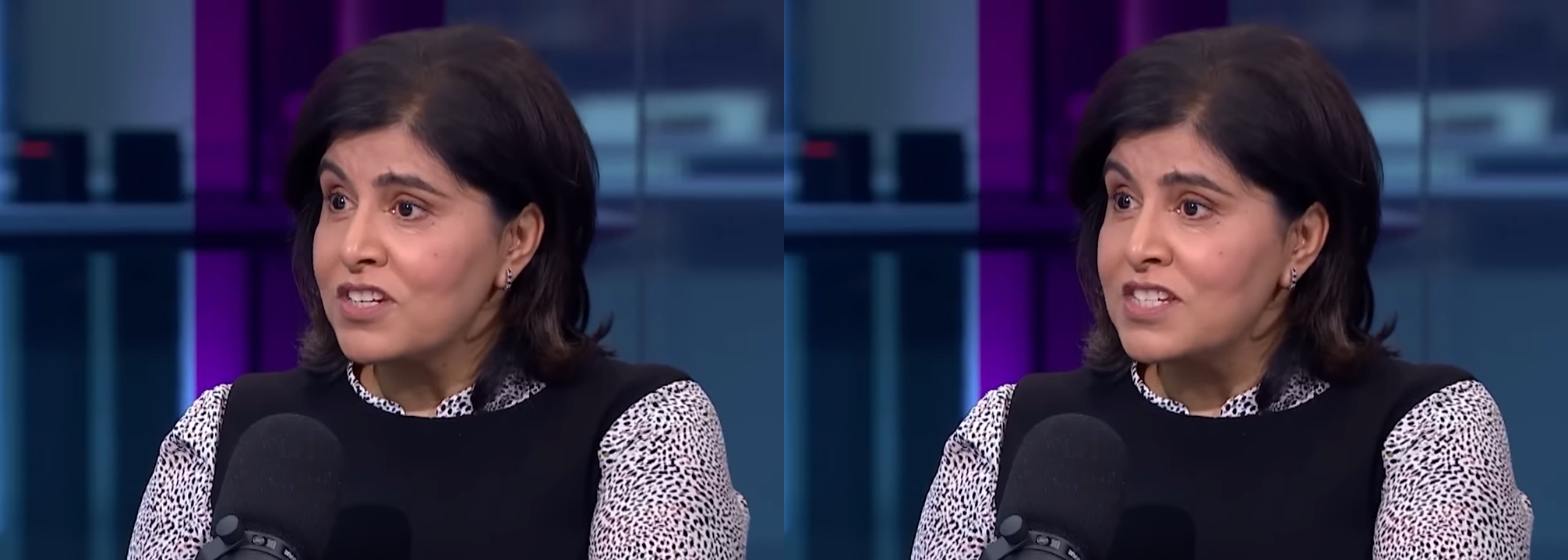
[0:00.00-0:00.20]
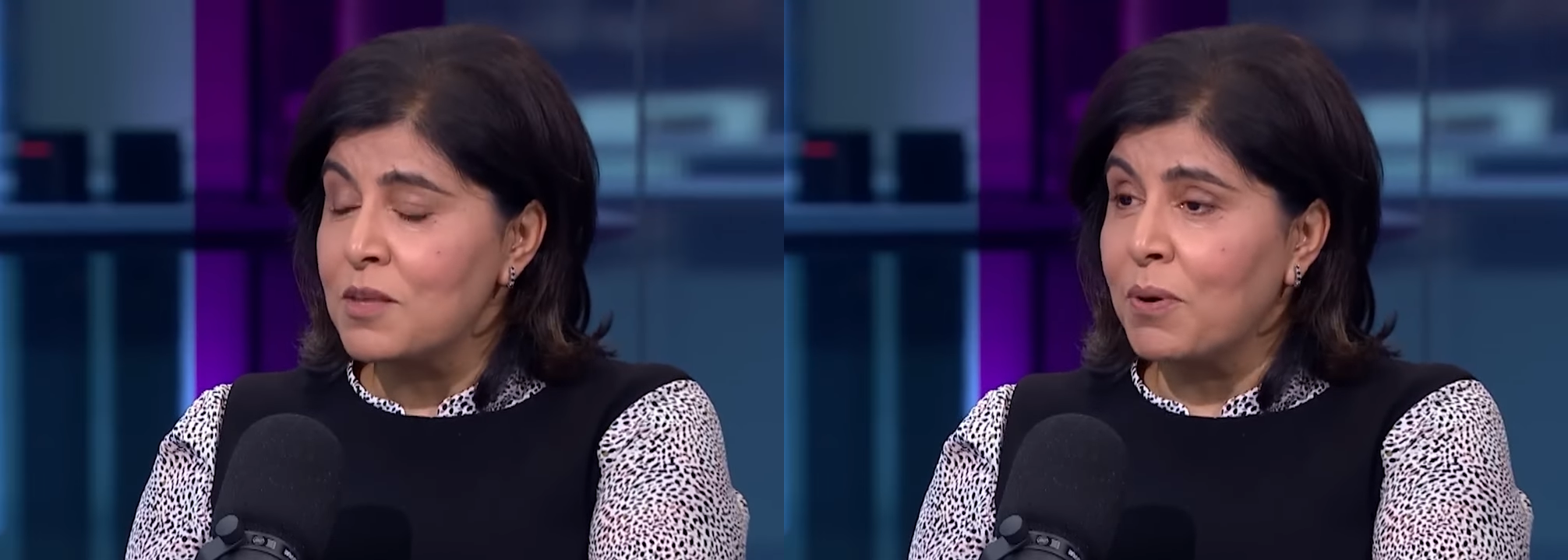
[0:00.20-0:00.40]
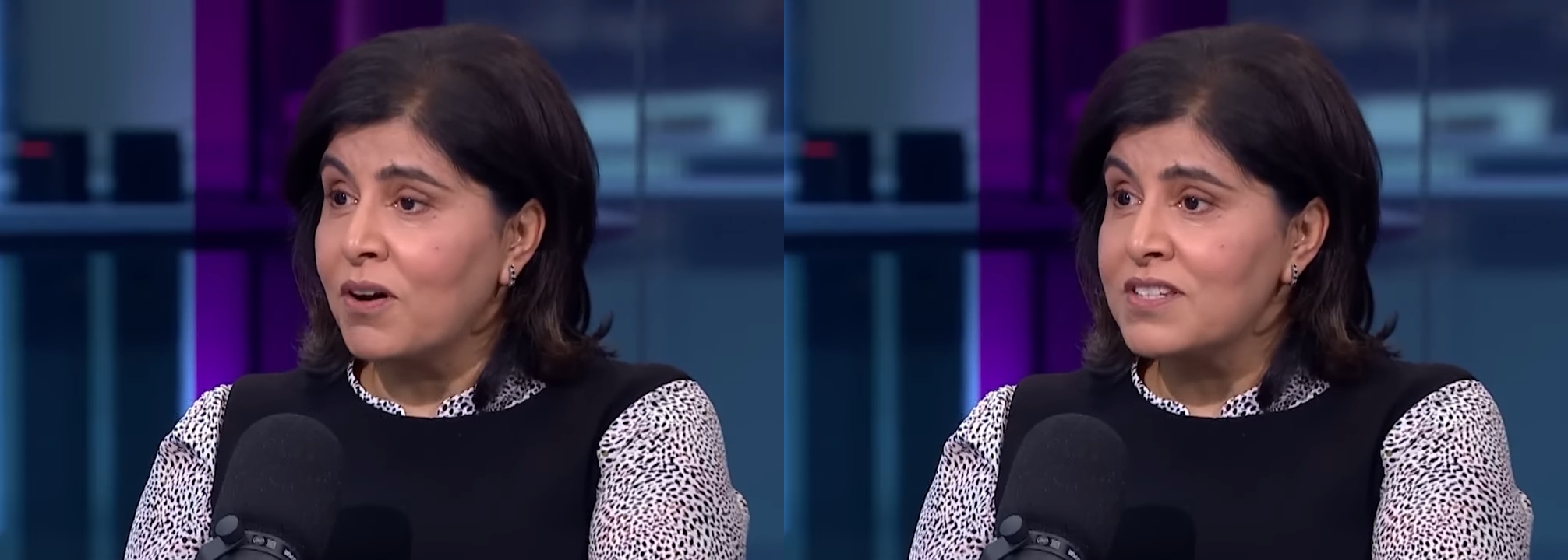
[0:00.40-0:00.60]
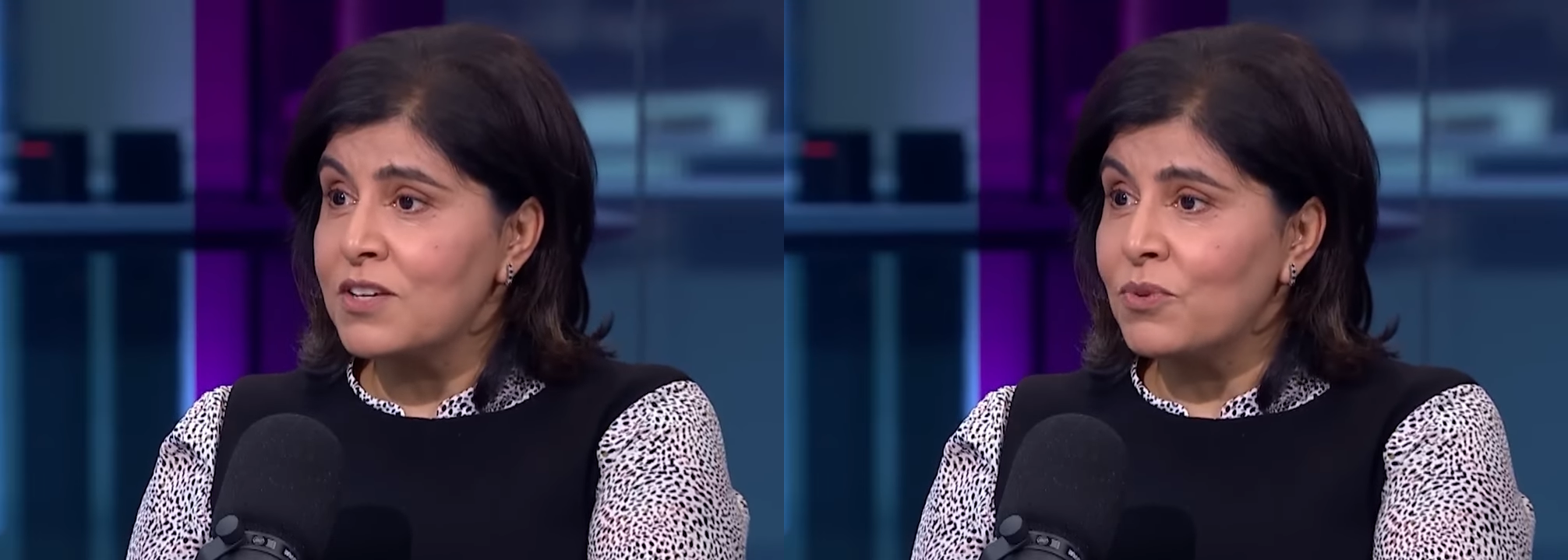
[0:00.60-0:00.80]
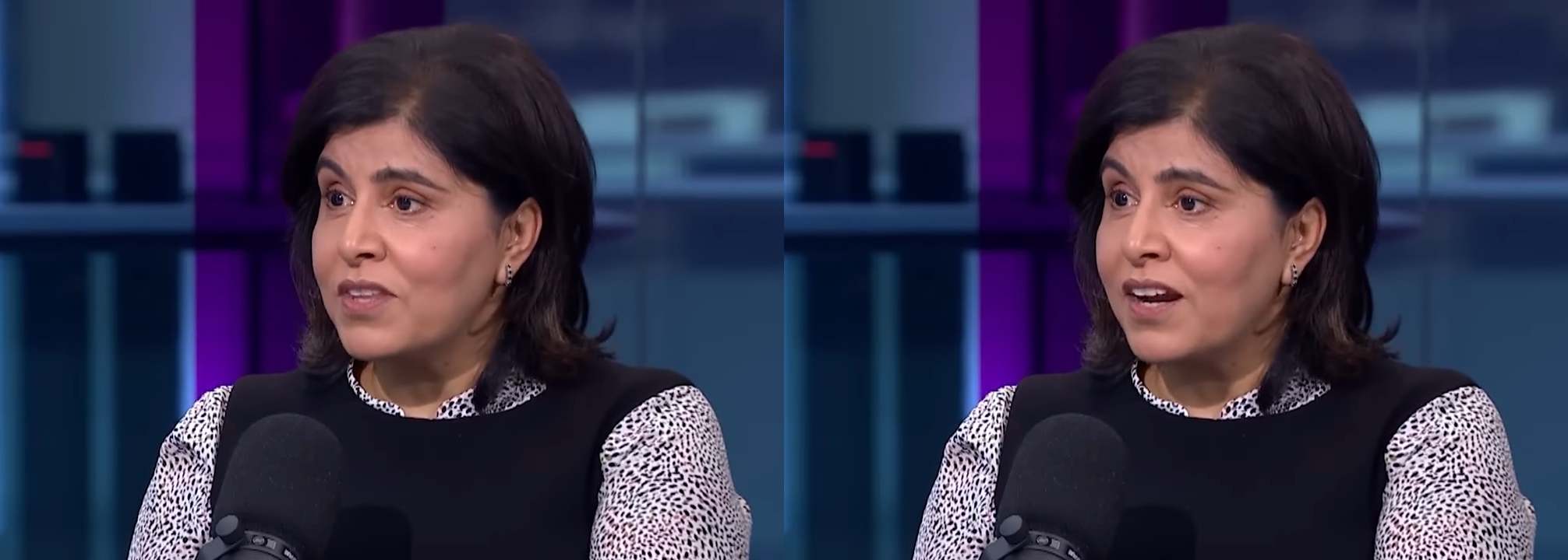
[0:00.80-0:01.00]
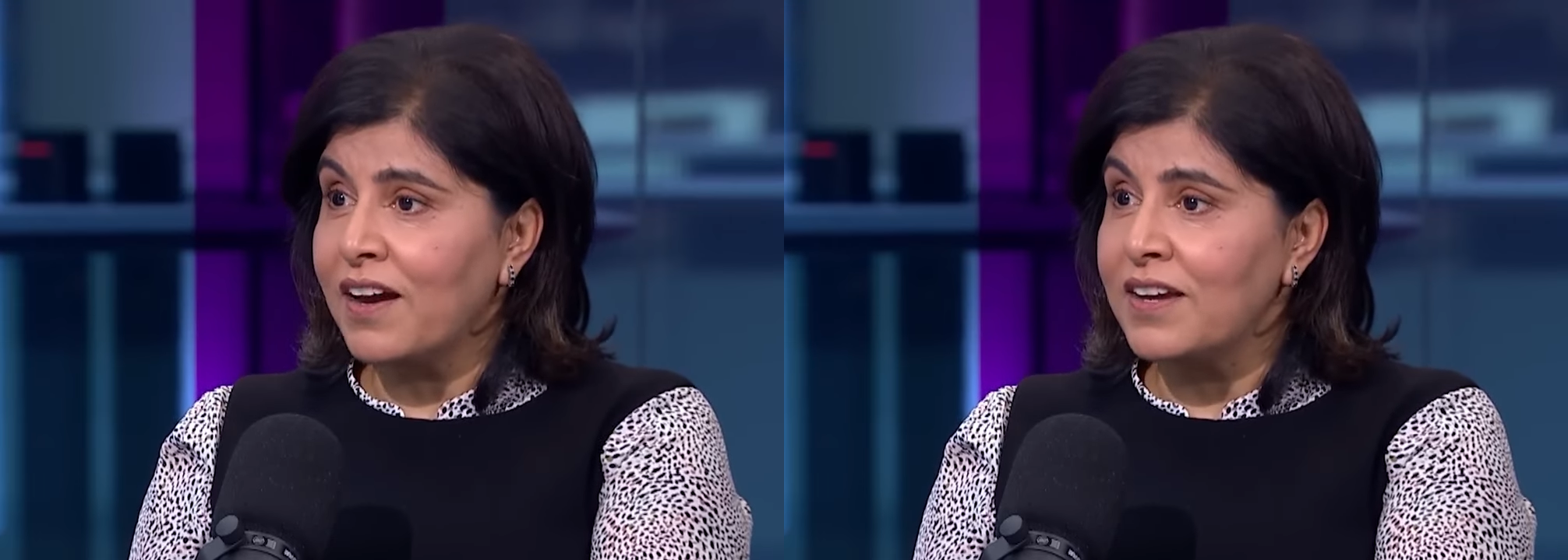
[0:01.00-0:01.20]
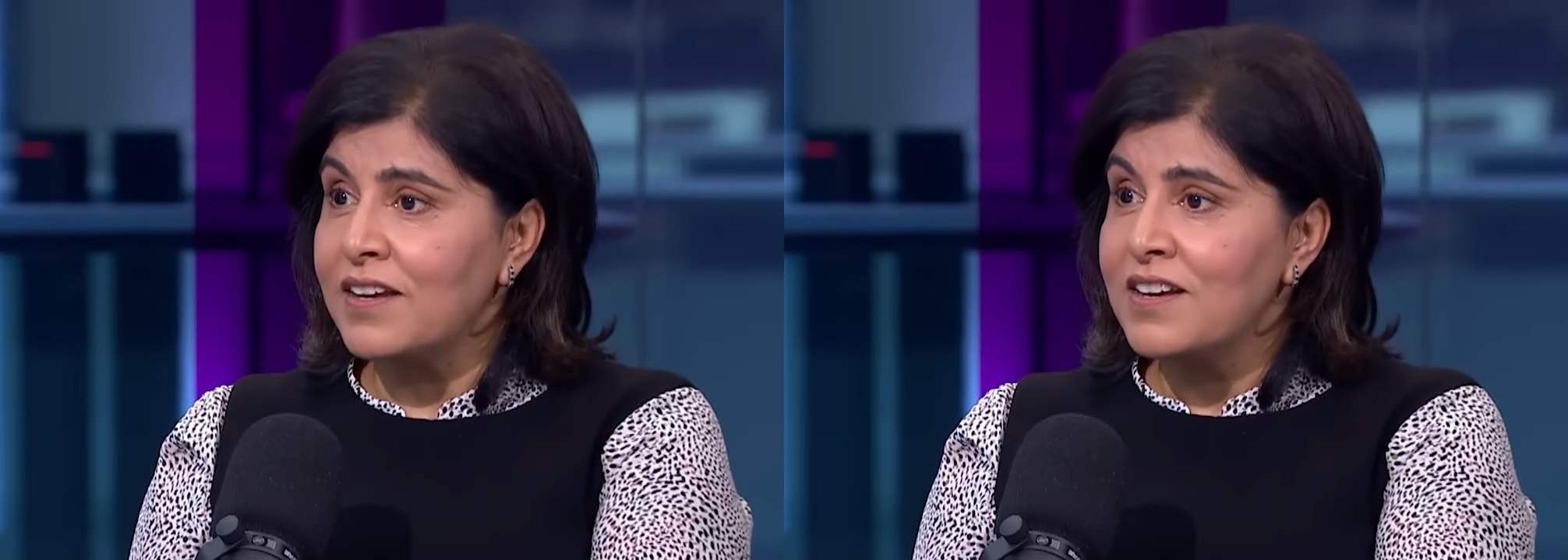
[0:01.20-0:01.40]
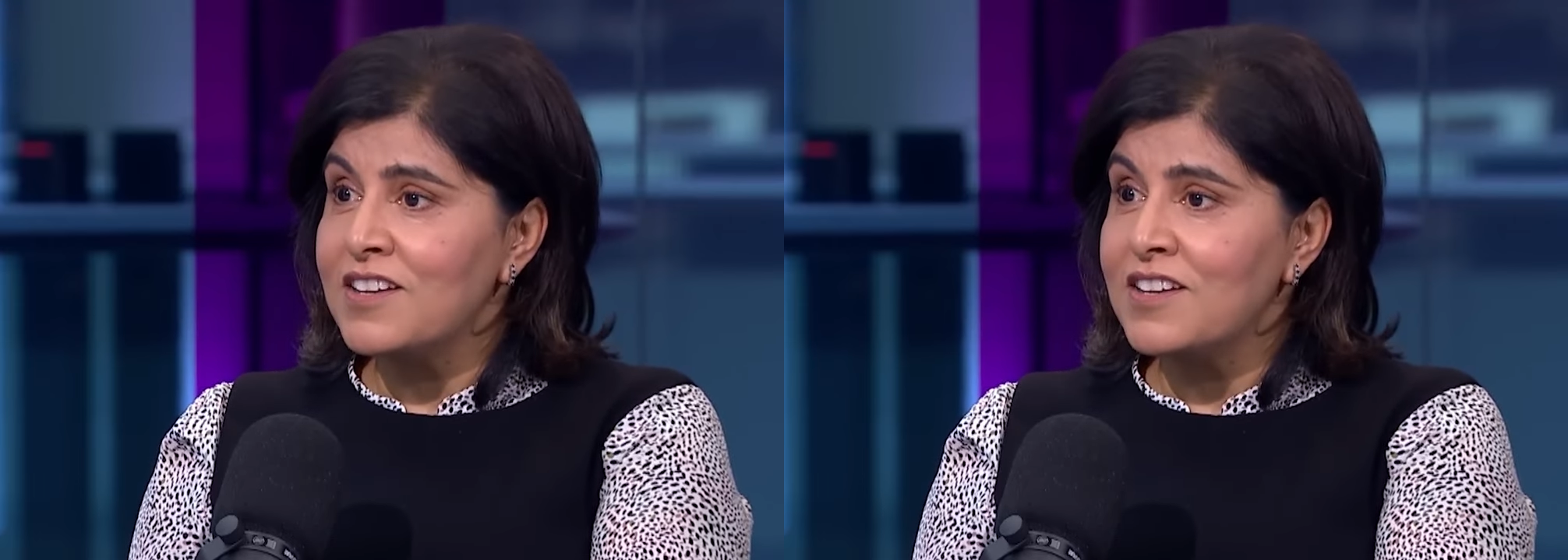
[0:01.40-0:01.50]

It's the party that I